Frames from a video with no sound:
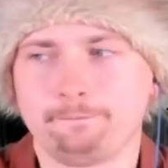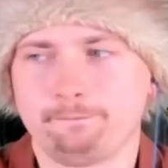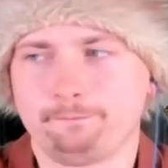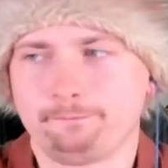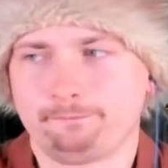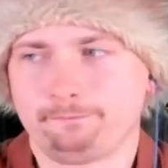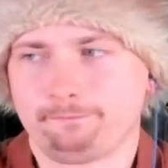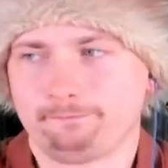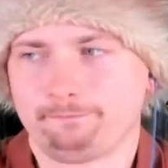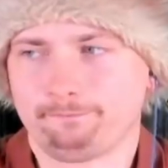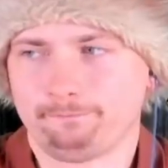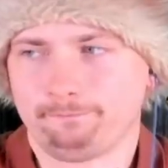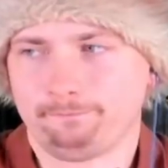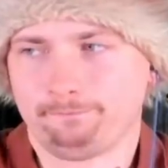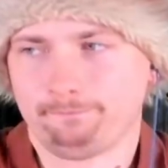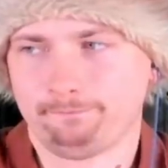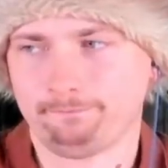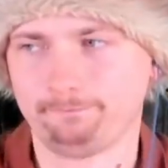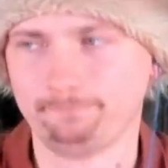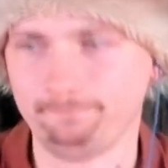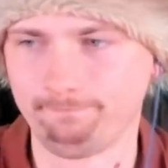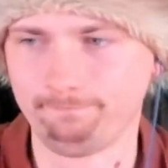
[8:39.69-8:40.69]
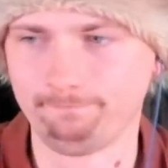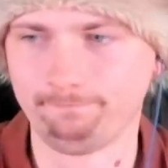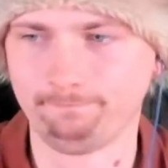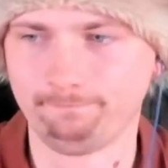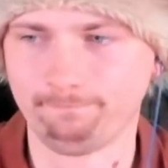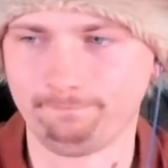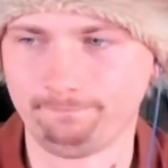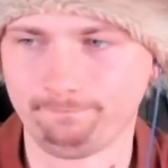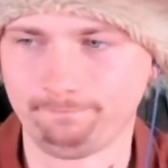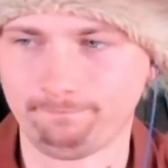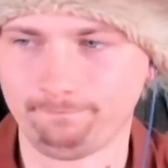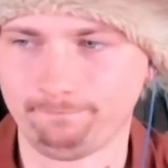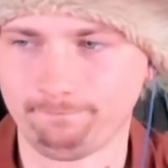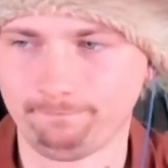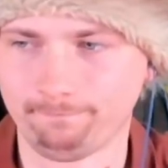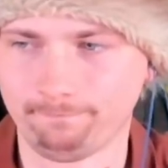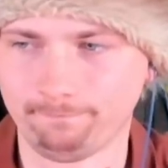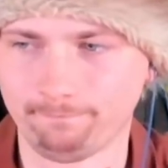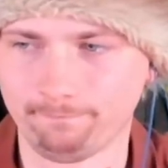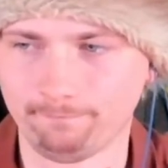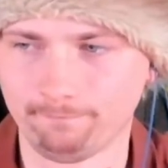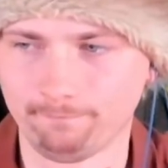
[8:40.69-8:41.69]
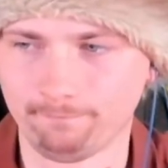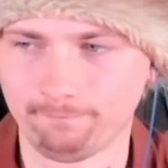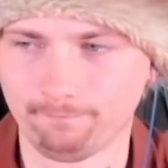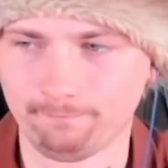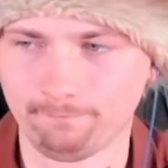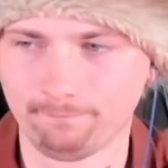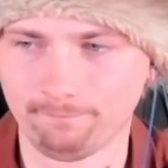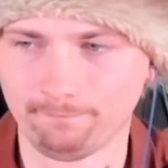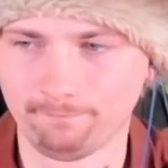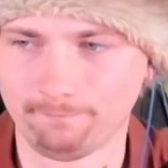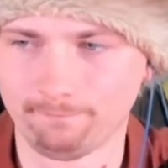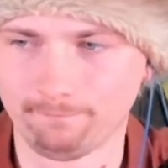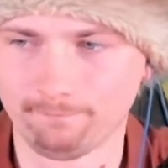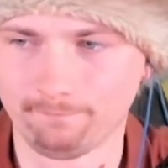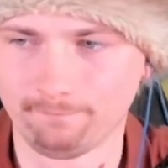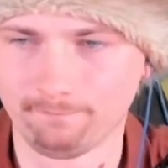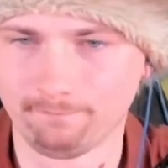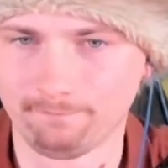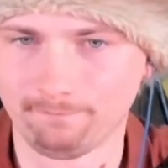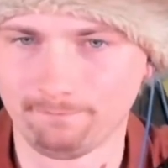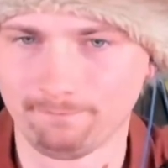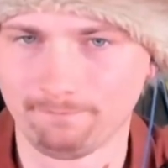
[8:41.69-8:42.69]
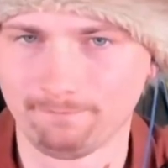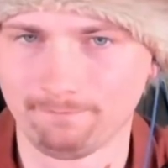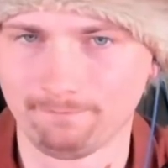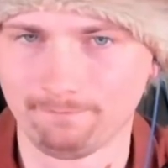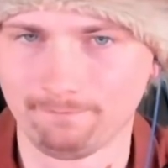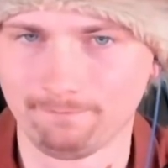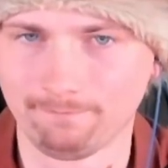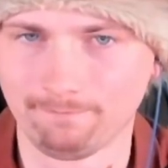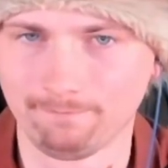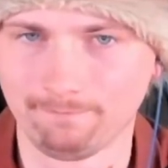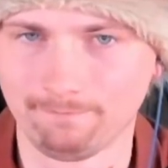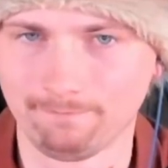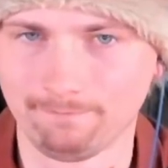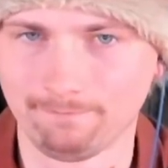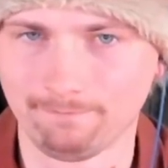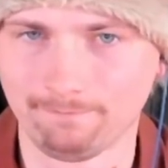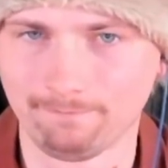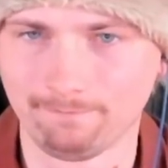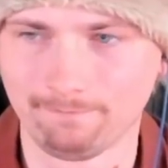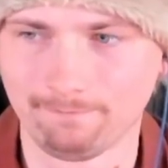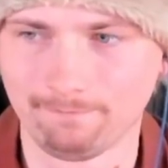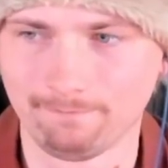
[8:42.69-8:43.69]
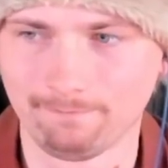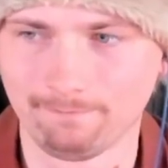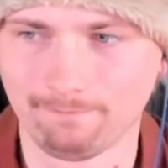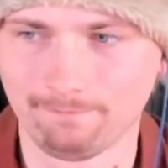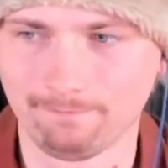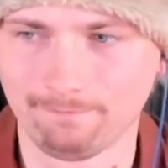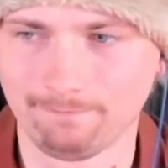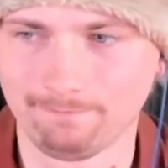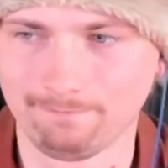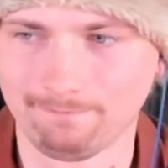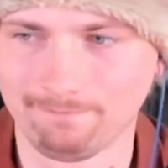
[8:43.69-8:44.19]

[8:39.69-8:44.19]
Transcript: (no one is talking)